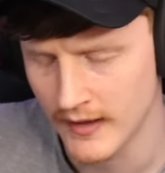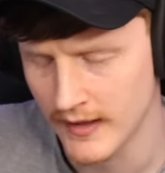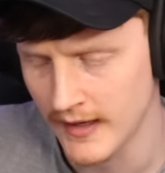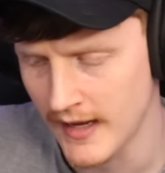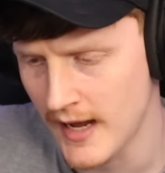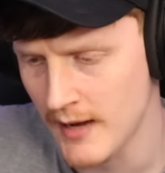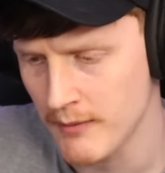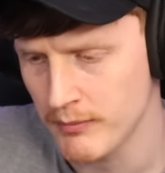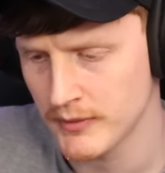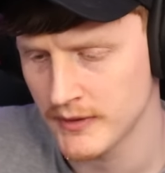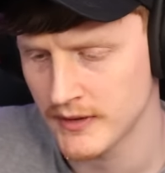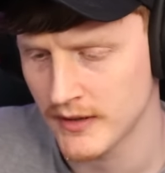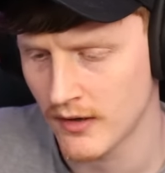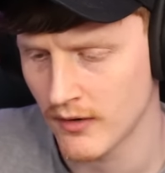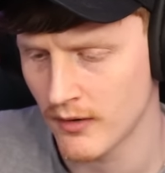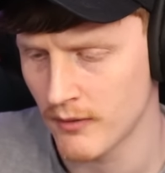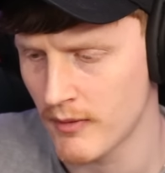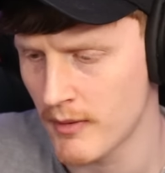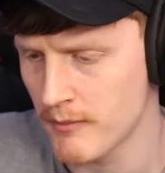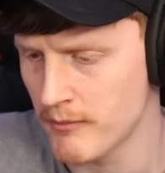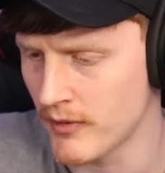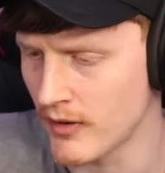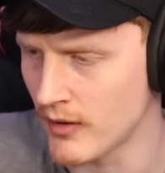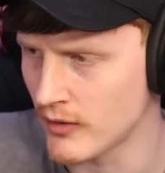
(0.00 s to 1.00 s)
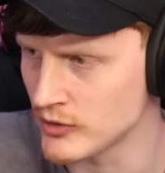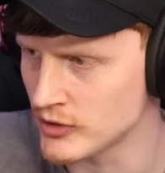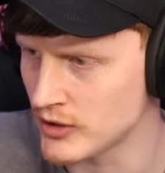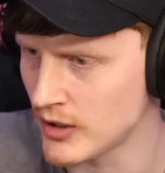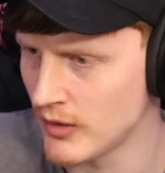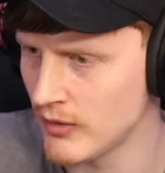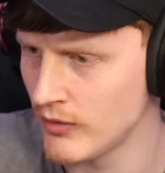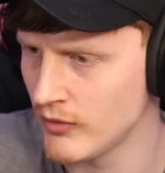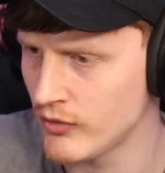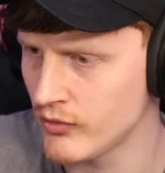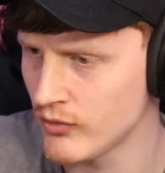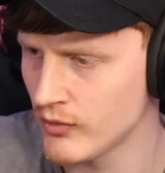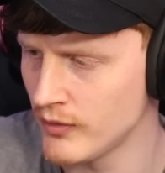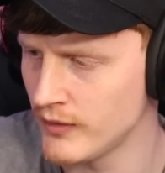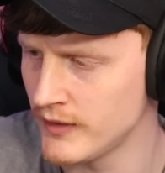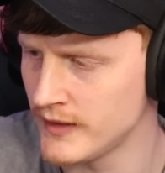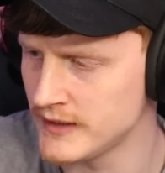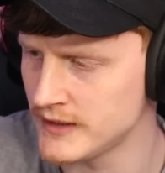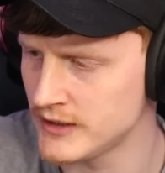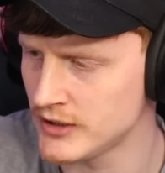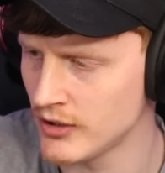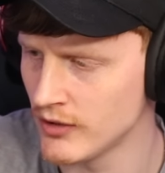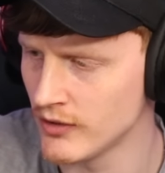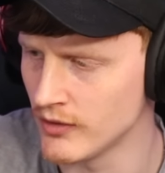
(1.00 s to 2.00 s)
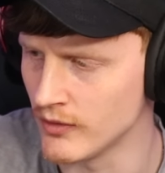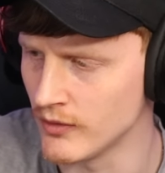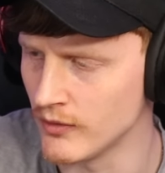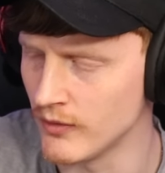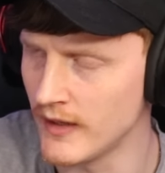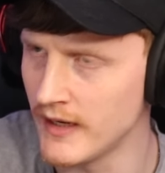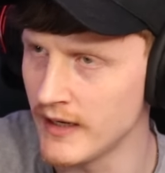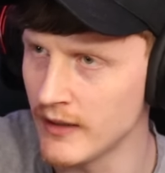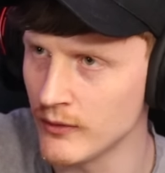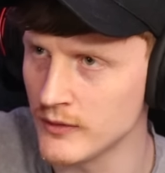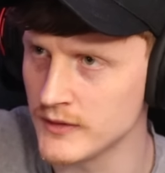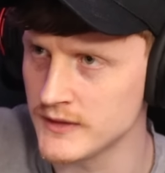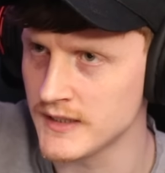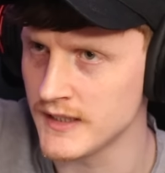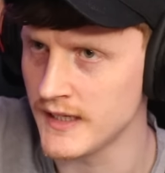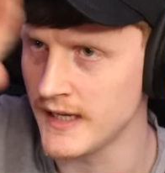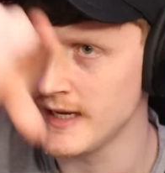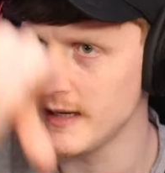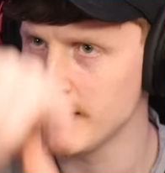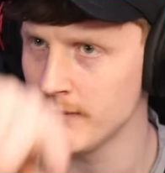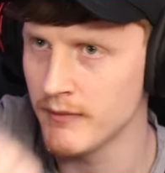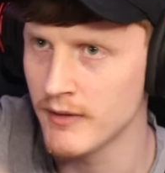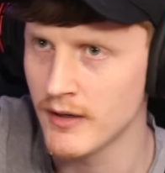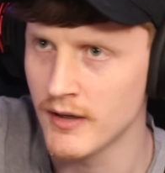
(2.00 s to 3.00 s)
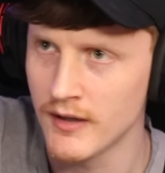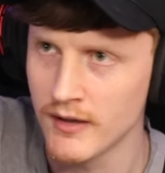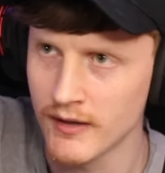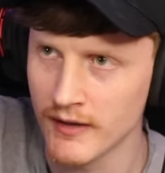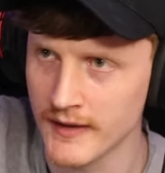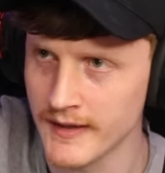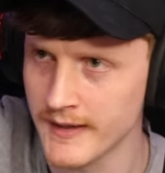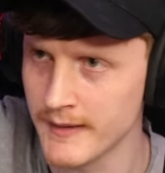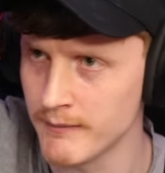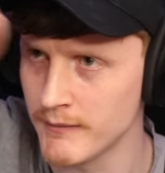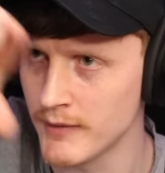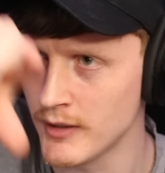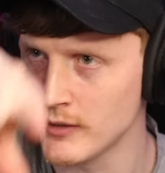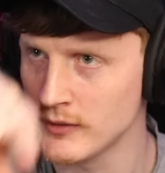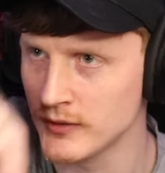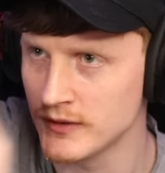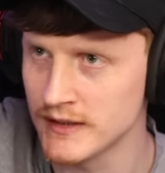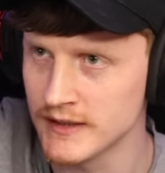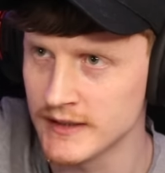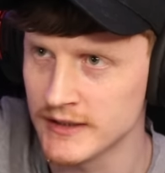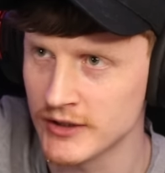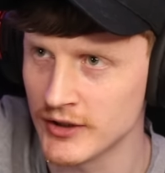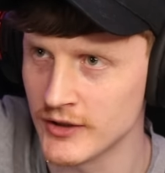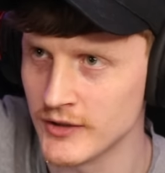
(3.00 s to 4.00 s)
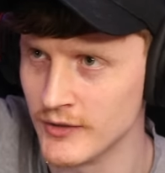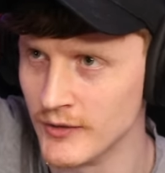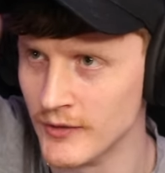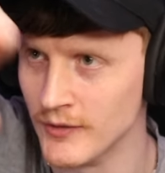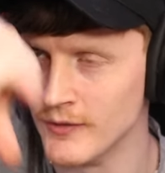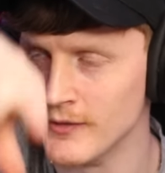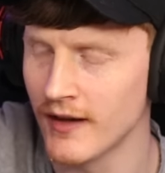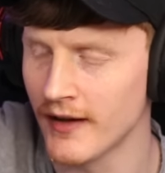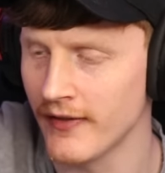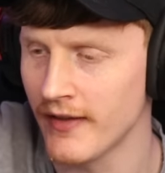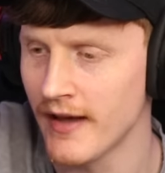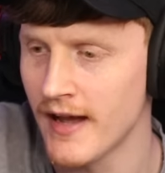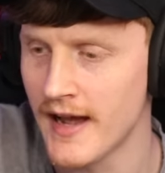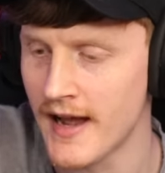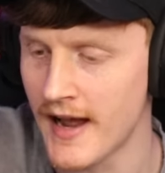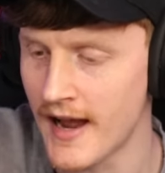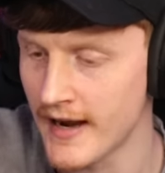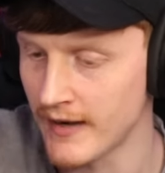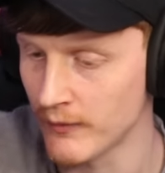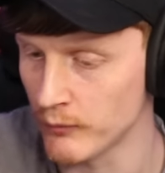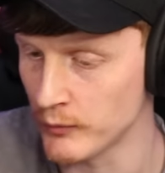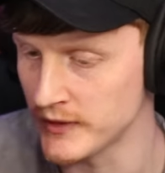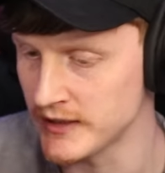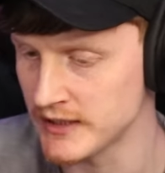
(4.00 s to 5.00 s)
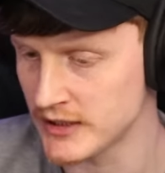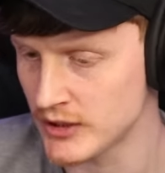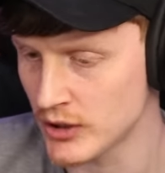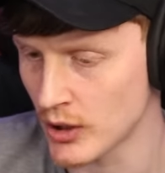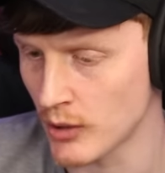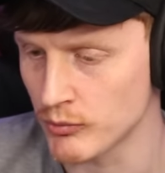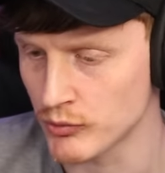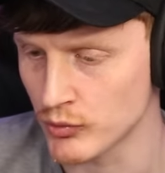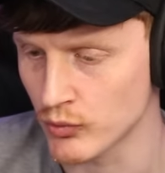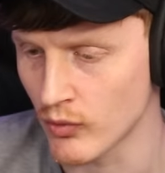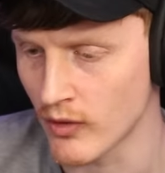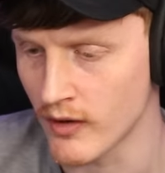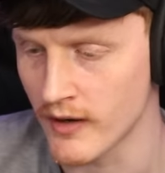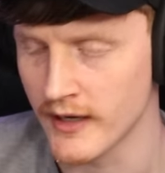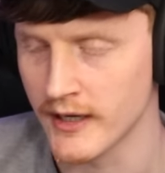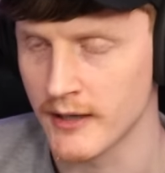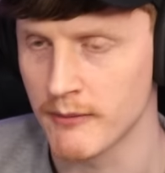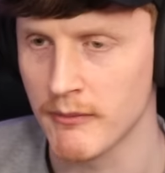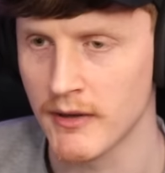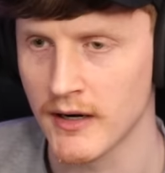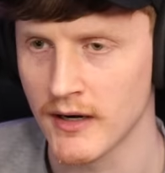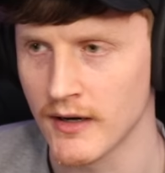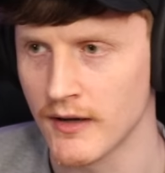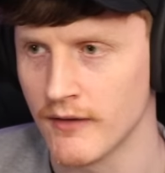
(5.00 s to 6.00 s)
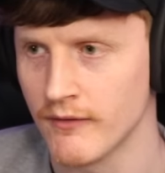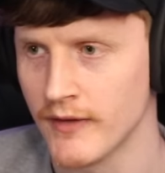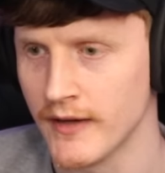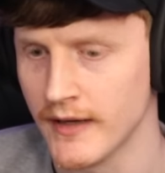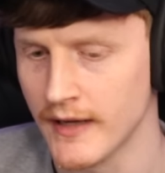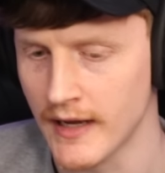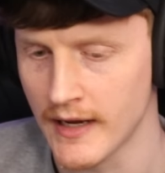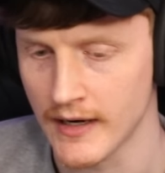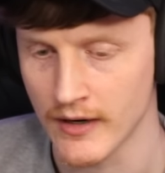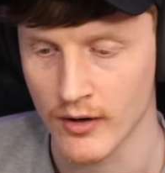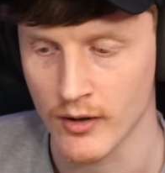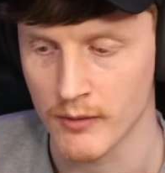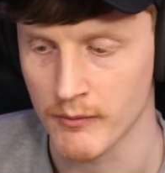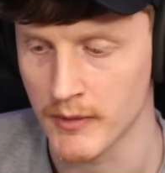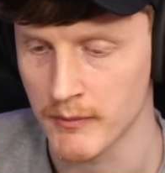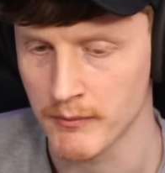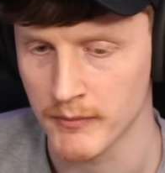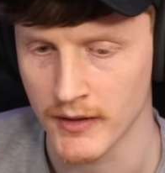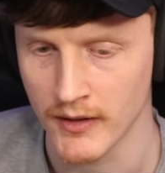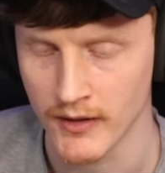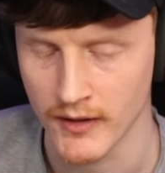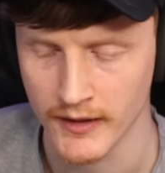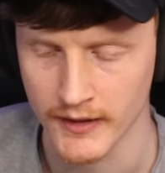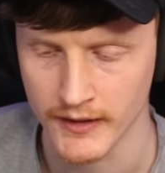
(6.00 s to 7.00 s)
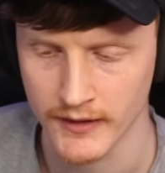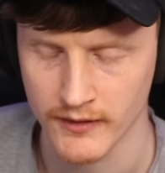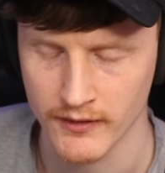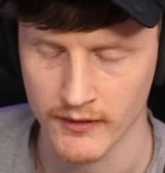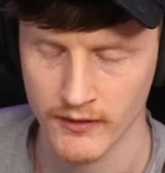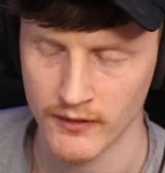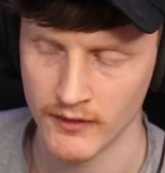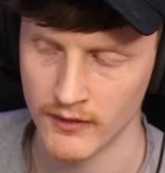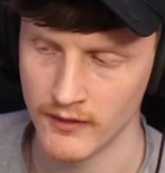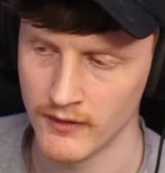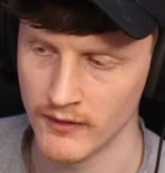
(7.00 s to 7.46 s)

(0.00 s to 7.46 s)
It happened. I remember I was going through this tunnel and it was a hypno a hypnosis tunnel like that, and we stopped right in the middle of it. And I remember like